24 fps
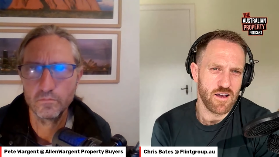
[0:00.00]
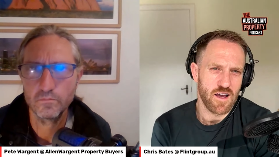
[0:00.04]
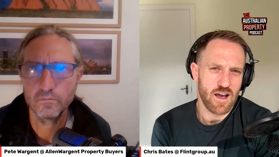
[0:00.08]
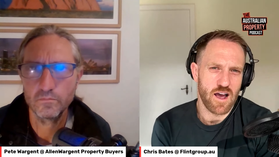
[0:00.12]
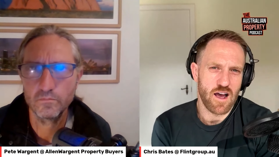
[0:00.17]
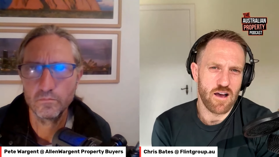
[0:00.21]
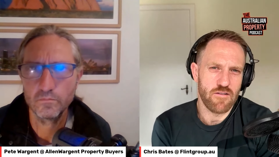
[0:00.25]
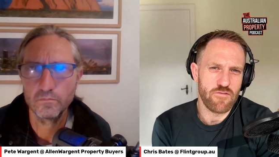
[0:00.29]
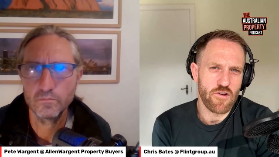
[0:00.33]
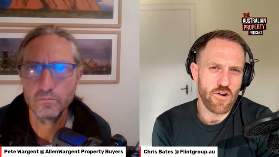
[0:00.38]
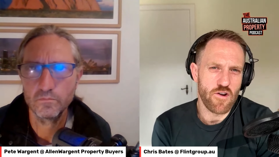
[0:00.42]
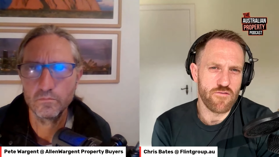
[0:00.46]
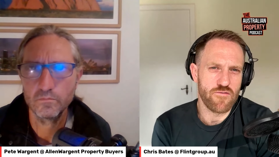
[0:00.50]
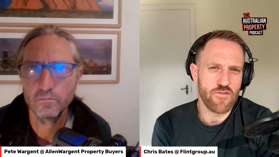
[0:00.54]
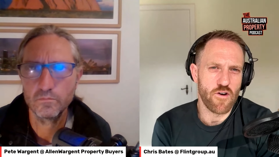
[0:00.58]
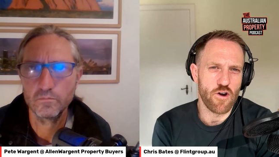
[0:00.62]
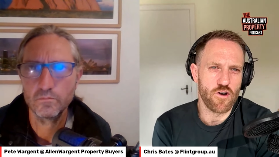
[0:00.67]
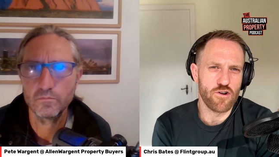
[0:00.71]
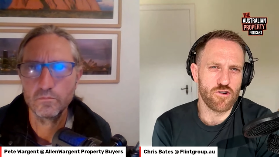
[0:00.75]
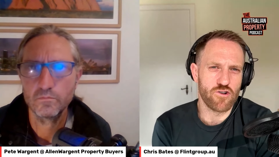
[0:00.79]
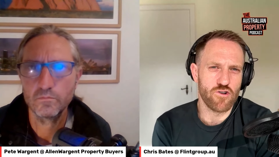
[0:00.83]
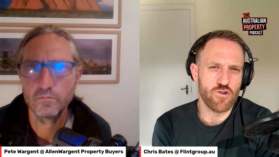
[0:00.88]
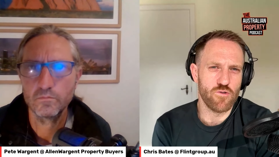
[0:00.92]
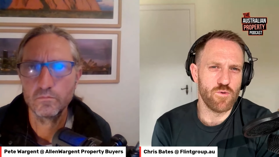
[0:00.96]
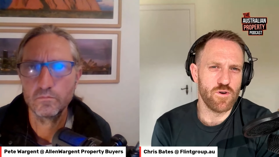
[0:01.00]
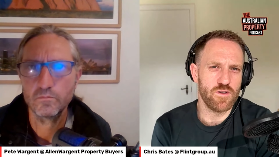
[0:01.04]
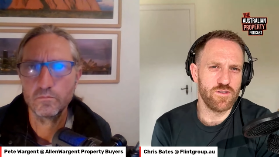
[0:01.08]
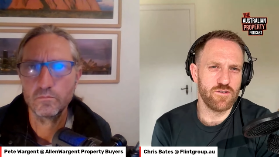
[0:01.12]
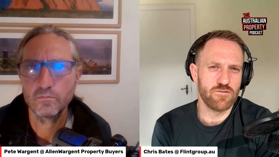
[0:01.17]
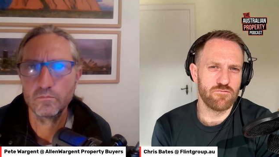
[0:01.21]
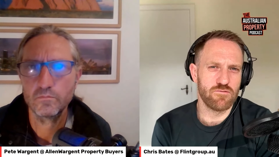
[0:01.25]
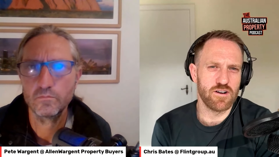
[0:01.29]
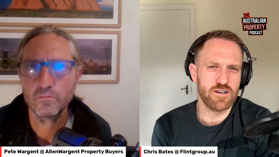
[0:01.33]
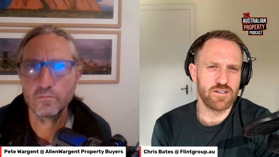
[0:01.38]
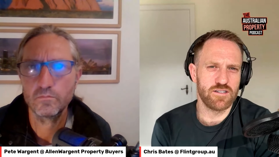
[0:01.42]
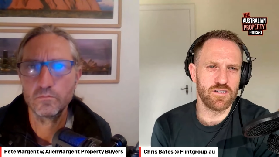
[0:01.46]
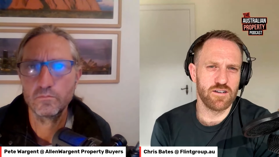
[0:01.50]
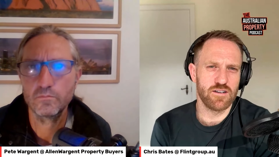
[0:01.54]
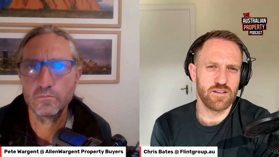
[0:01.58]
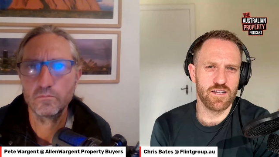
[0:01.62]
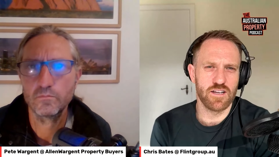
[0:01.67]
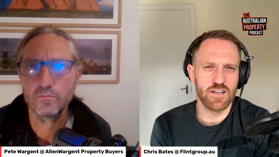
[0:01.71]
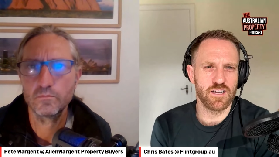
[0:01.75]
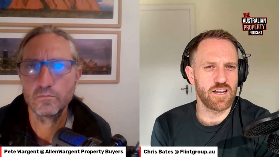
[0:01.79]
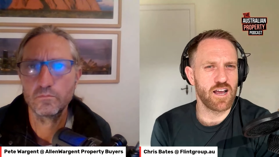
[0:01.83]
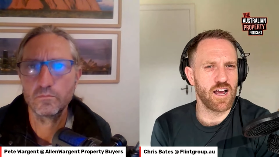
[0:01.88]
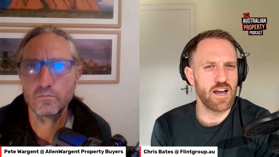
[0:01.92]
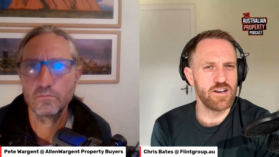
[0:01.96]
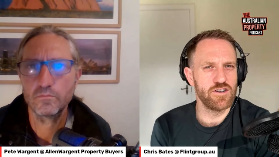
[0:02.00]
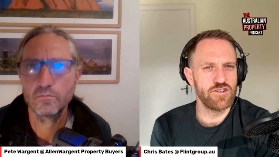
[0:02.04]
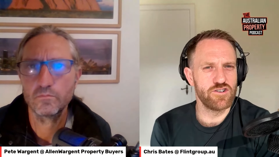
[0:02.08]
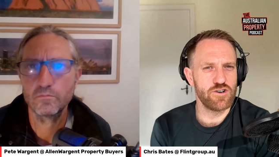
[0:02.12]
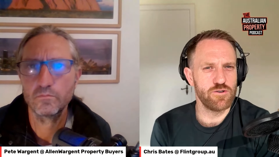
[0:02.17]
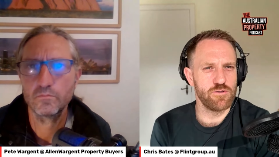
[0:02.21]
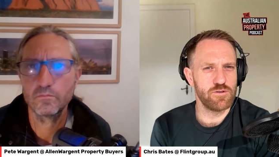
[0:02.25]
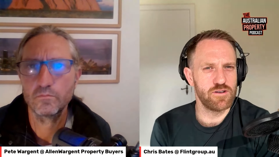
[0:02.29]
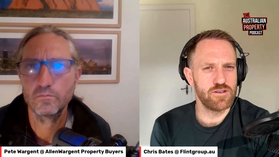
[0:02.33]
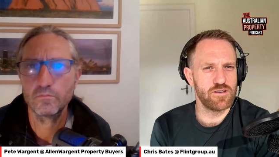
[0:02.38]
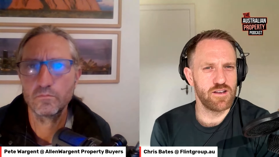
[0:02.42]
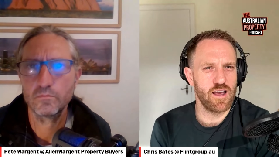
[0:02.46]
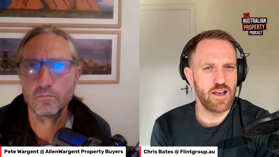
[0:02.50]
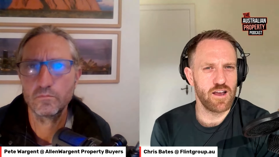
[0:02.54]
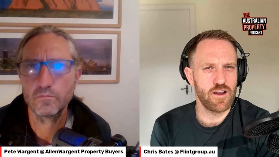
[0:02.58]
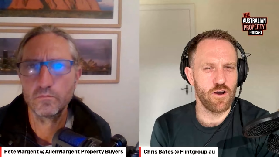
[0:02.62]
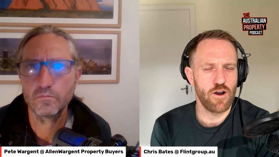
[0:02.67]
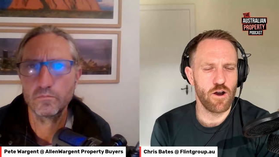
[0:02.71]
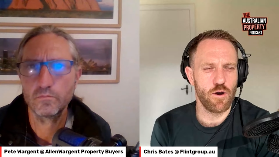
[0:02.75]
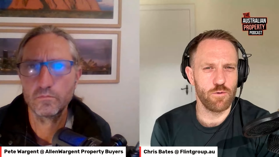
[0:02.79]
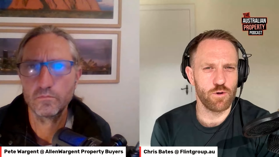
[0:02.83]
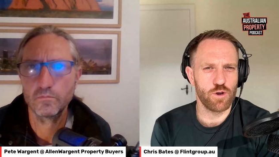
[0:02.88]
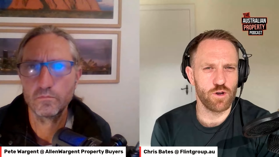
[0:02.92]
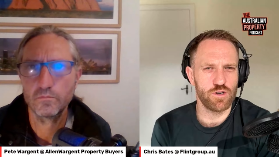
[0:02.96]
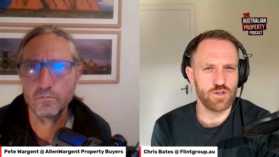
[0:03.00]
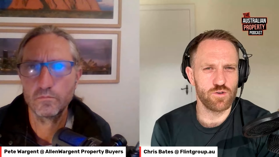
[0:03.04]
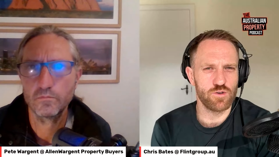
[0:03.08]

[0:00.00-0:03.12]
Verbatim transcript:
Speaker 1: uh, very vocal when the rest of the country would say, "Oh, we got